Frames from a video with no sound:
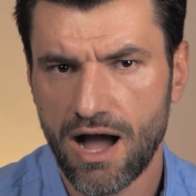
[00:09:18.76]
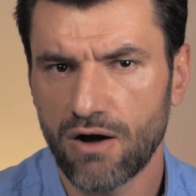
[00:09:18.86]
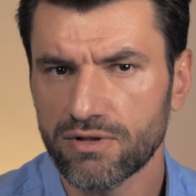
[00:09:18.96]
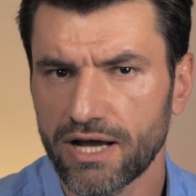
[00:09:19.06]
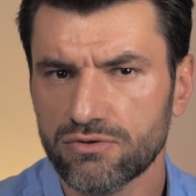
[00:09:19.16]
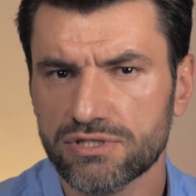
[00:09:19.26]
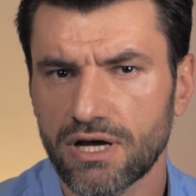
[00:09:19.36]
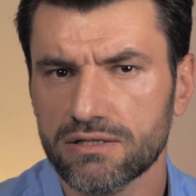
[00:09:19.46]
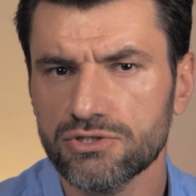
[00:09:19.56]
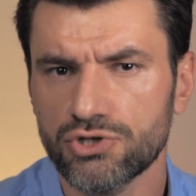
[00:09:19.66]
I would like to
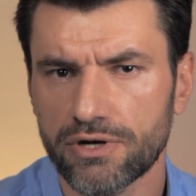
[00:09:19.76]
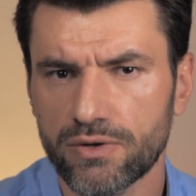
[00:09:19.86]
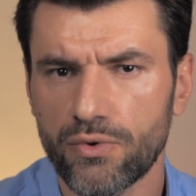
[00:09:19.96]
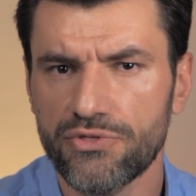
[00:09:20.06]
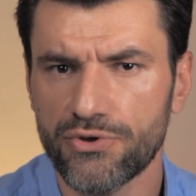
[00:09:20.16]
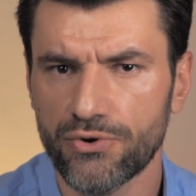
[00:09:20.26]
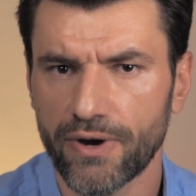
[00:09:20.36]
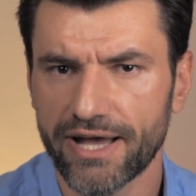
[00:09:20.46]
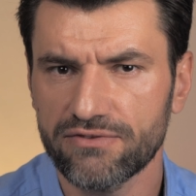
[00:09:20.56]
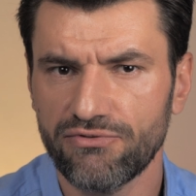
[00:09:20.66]
start a journey with
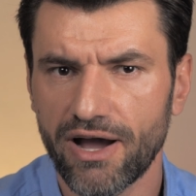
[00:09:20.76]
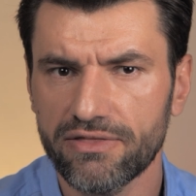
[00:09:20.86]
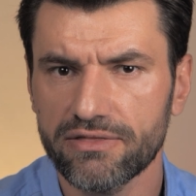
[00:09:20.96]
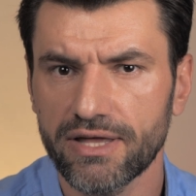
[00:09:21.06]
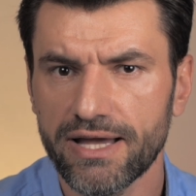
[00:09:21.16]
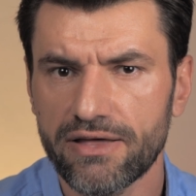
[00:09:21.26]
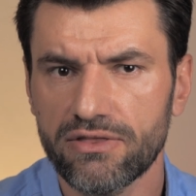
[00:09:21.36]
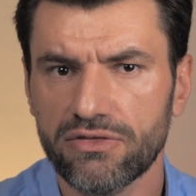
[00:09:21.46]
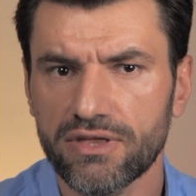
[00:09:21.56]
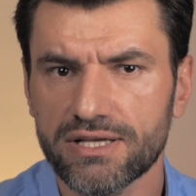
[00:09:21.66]
you and find
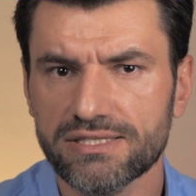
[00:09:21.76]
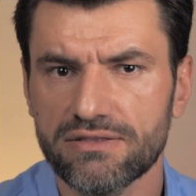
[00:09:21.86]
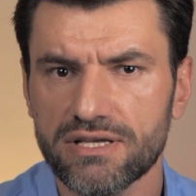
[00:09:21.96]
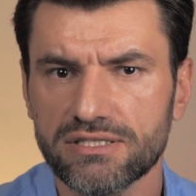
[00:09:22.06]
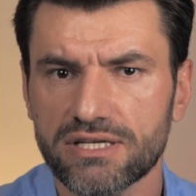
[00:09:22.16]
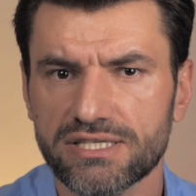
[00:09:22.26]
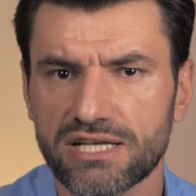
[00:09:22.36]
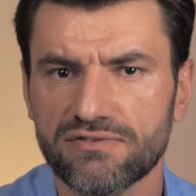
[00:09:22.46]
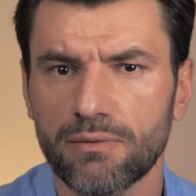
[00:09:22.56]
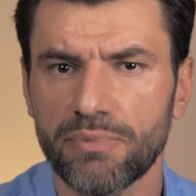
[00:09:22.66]
the things these
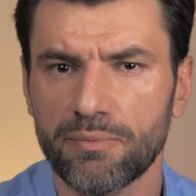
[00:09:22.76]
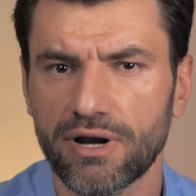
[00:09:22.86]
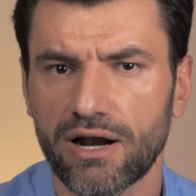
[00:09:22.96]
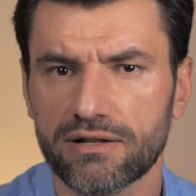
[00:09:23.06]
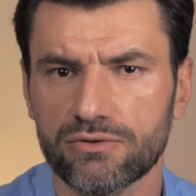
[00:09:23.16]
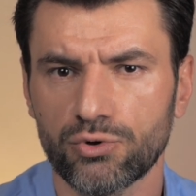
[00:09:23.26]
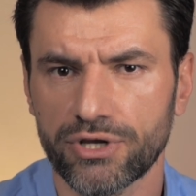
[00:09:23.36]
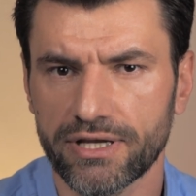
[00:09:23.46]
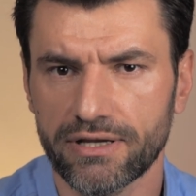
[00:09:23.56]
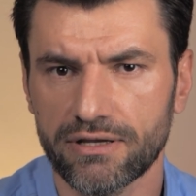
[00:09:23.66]
successful people are
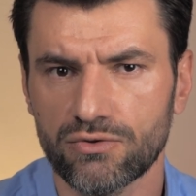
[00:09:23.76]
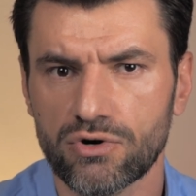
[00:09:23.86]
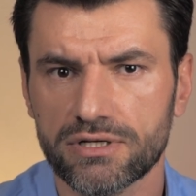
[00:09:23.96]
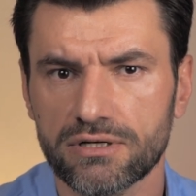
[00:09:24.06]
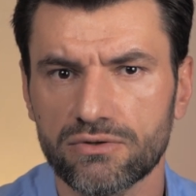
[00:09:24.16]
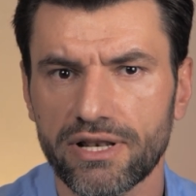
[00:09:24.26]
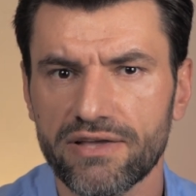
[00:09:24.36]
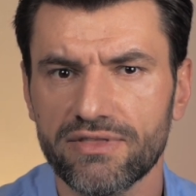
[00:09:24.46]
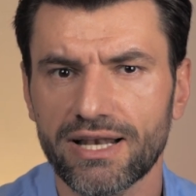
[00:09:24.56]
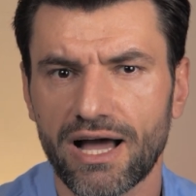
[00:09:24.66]
doing in order to
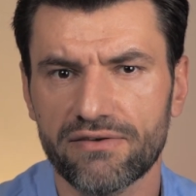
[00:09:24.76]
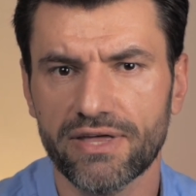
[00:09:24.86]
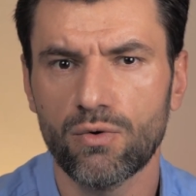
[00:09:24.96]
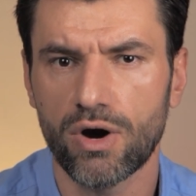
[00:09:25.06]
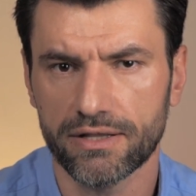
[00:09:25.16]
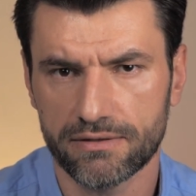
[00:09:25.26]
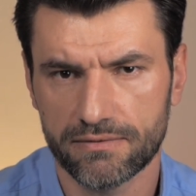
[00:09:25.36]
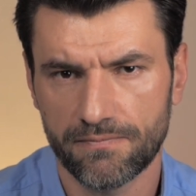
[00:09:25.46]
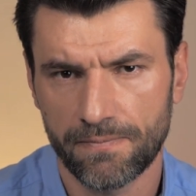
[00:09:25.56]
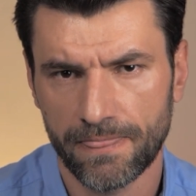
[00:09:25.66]
live the life they want.
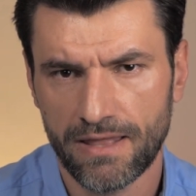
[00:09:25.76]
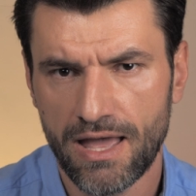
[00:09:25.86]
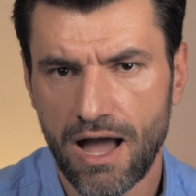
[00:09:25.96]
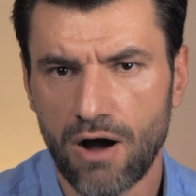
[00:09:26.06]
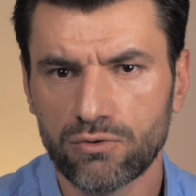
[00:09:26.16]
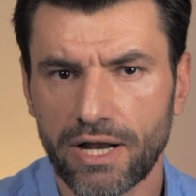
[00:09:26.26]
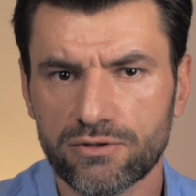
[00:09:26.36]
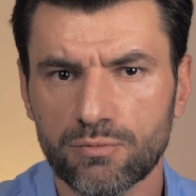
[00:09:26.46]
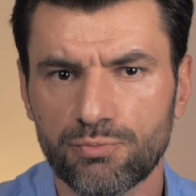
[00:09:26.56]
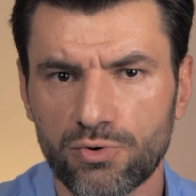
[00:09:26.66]
I would
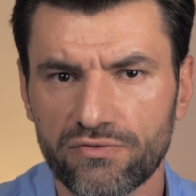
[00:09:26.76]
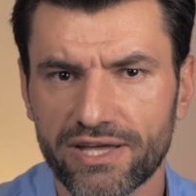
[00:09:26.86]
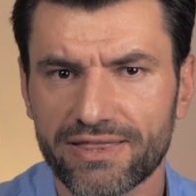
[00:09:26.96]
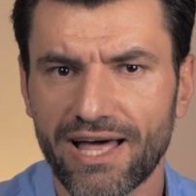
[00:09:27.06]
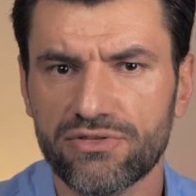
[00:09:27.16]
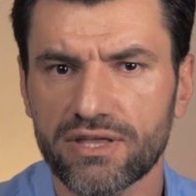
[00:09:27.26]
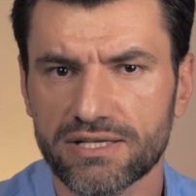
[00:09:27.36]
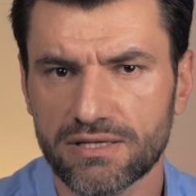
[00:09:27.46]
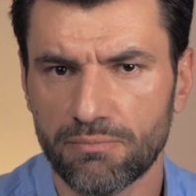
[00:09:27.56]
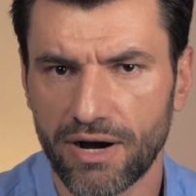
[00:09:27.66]
like to prove that nothing
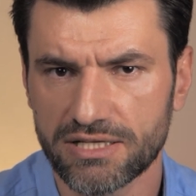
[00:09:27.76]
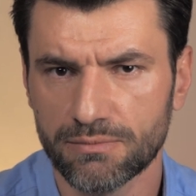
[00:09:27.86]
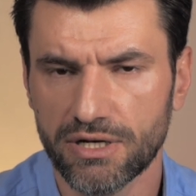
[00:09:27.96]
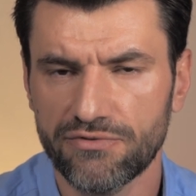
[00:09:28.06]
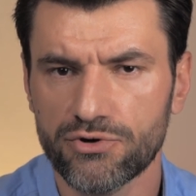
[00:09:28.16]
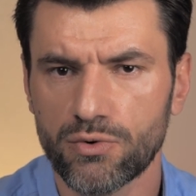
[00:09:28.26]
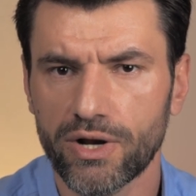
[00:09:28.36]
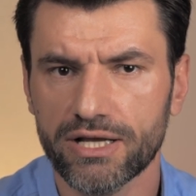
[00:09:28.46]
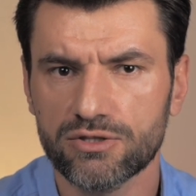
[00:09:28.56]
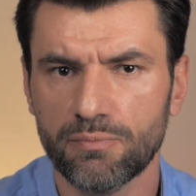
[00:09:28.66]
is impossible if you're
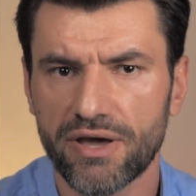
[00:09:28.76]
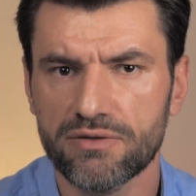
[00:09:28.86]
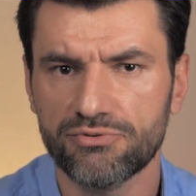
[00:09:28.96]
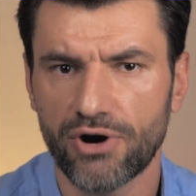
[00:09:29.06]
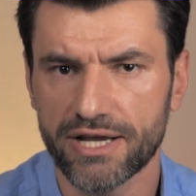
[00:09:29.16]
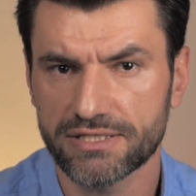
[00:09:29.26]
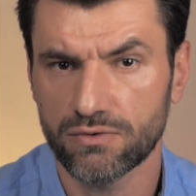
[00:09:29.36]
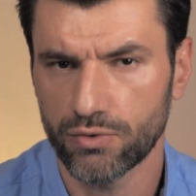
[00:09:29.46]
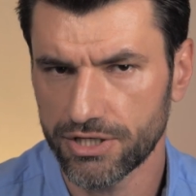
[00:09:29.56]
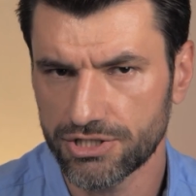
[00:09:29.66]
willing to pay the price,
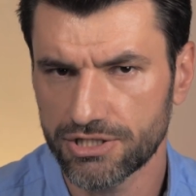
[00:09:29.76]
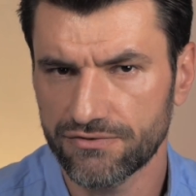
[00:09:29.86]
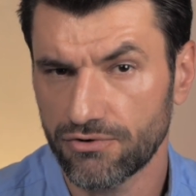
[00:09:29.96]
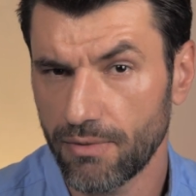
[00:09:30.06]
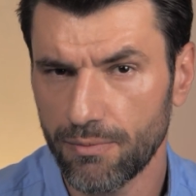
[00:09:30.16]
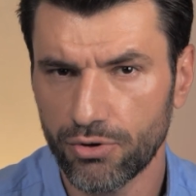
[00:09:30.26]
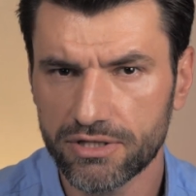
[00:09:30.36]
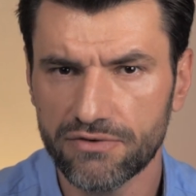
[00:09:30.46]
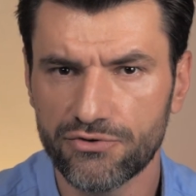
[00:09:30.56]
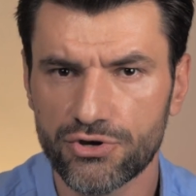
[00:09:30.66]
which, from my
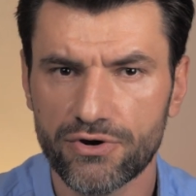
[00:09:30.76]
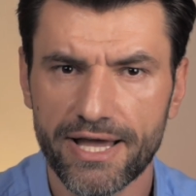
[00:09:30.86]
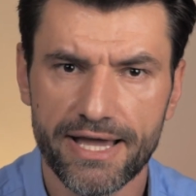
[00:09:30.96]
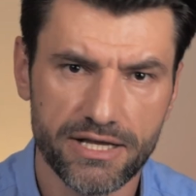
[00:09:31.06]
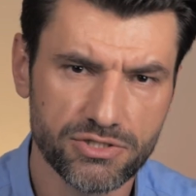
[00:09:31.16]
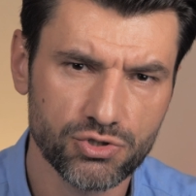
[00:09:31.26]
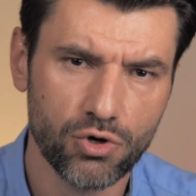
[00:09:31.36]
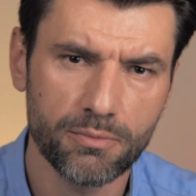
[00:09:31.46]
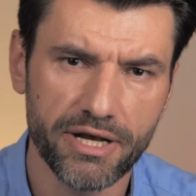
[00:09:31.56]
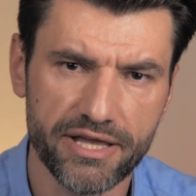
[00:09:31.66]
point of view, is
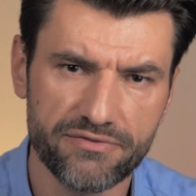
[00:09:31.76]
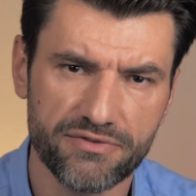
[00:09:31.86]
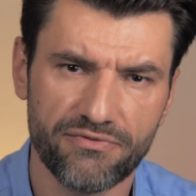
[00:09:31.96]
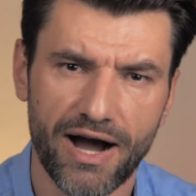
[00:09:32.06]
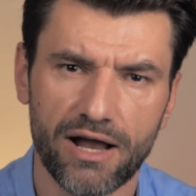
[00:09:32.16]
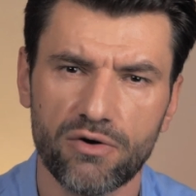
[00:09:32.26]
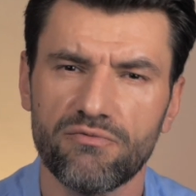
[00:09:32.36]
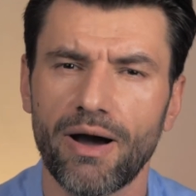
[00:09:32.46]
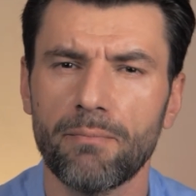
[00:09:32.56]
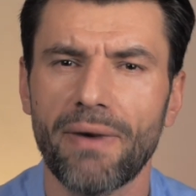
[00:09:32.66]
strong belief
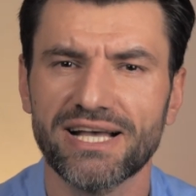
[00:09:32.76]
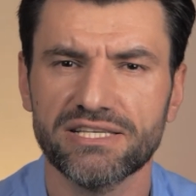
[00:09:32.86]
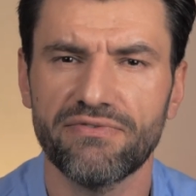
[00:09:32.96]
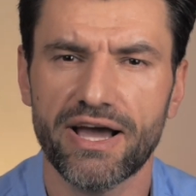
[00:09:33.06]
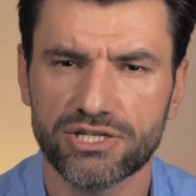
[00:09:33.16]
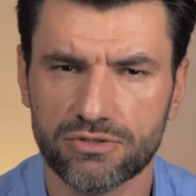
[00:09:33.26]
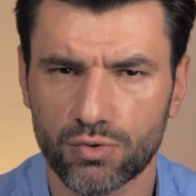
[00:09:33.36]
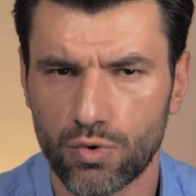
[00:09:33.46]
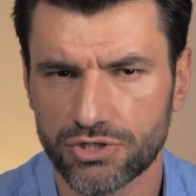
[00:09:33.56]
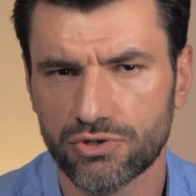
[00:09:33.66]
followed by massive action
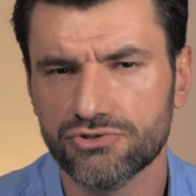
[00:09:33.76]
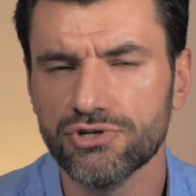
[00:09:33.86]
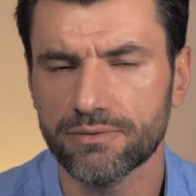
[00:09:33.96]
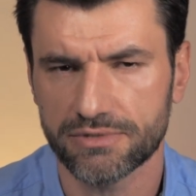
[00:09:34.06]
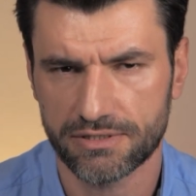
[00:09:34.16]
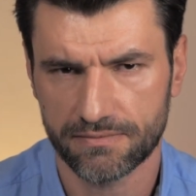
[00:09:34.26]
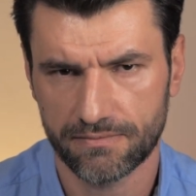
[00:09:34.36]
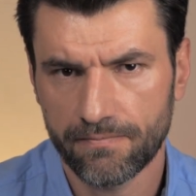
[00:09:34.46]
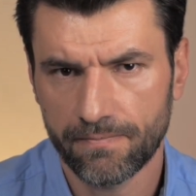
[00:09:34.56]
towards your dreams.